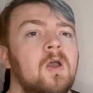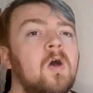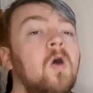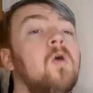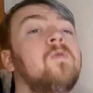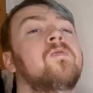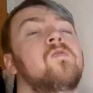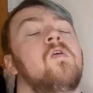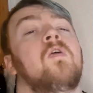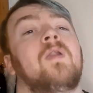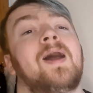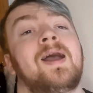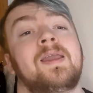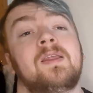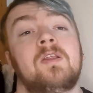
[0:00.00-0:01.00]
Overall,
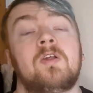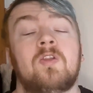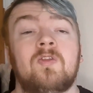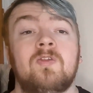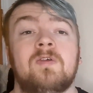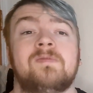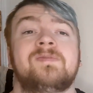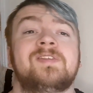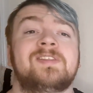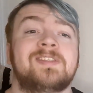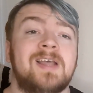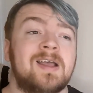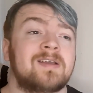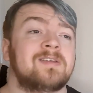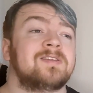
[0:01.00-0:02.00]
I love
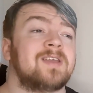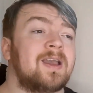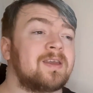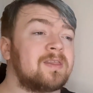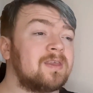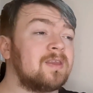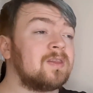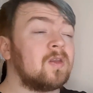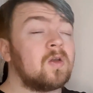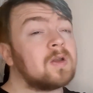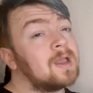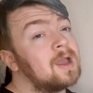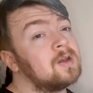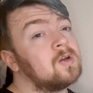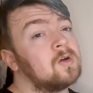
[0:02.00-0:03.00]
Sagas. I think they're
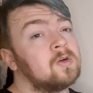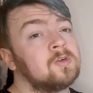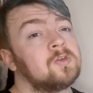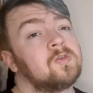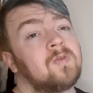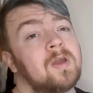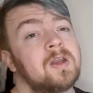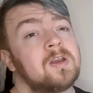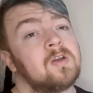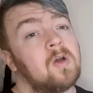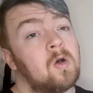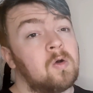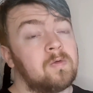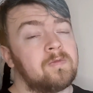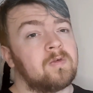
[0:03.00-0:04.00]
kind of underrated
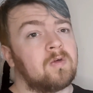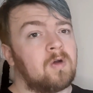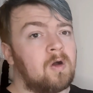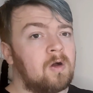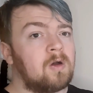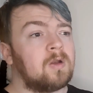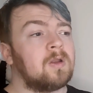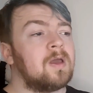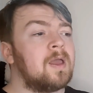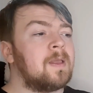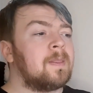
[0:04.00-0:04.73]
overall.